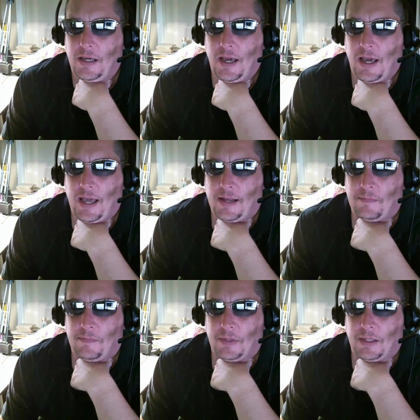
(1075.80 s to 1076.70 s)

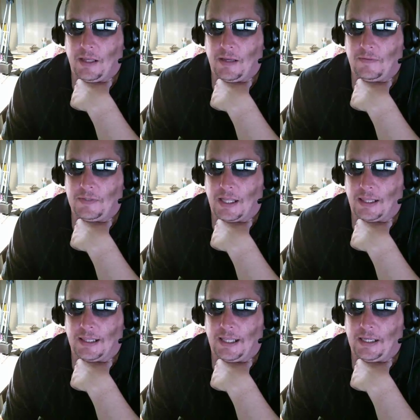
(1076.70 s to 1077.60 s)
Adam loves
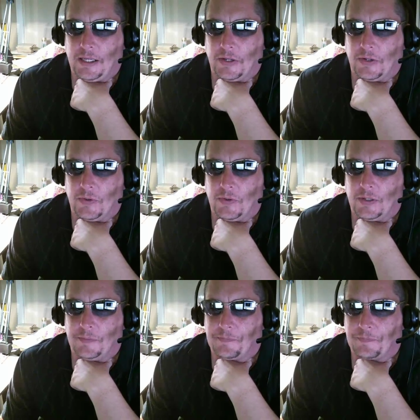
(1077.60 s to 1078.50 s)
Lego
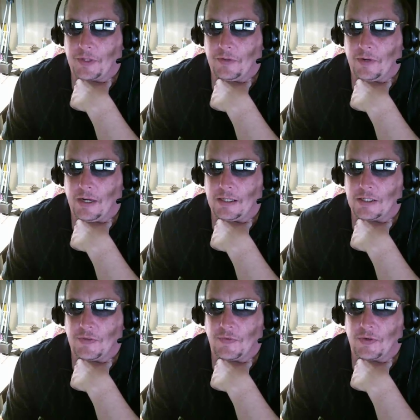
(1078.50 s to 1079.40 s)

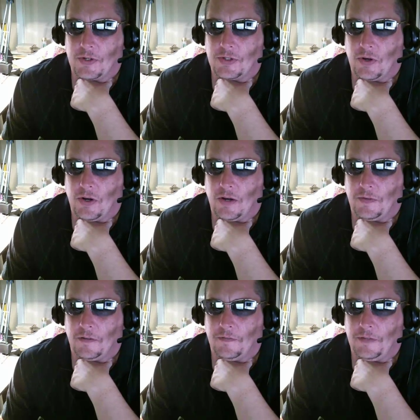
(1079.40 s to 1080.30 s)
writes First off,
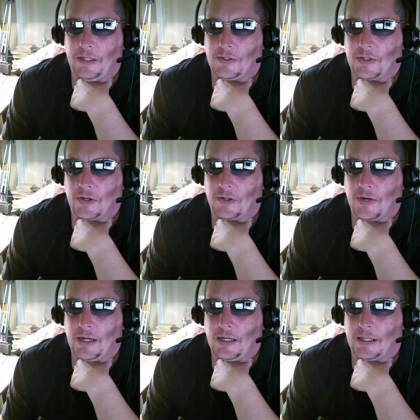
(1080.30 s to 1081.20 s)
your videos are
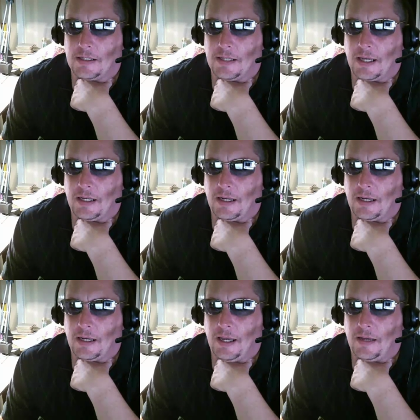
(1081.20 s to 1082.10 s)
great, and second,
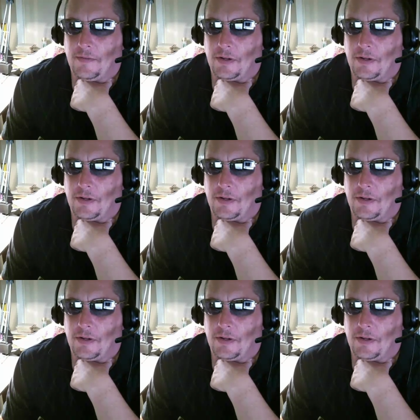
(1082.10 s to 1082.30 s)
I have an